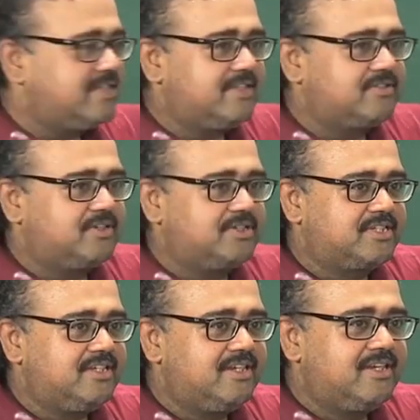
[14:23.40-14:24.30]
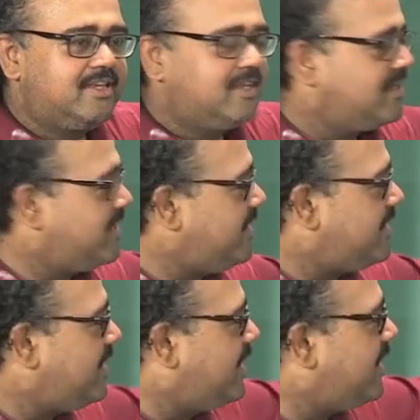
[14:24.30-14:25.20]
seen the solution,
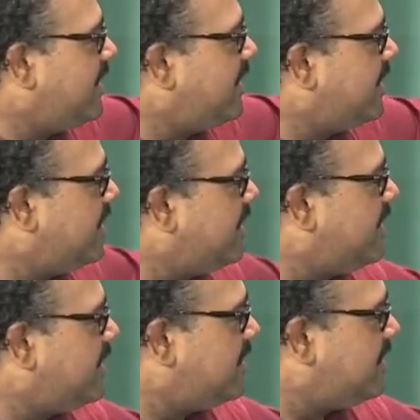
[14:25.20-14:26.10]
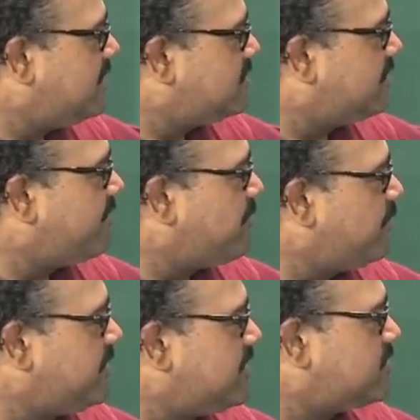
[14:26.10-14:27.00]
right, and so if I
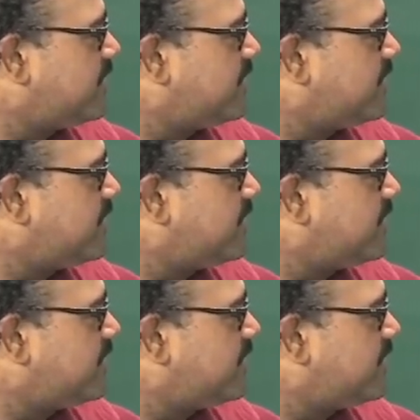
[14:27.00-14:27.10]
put this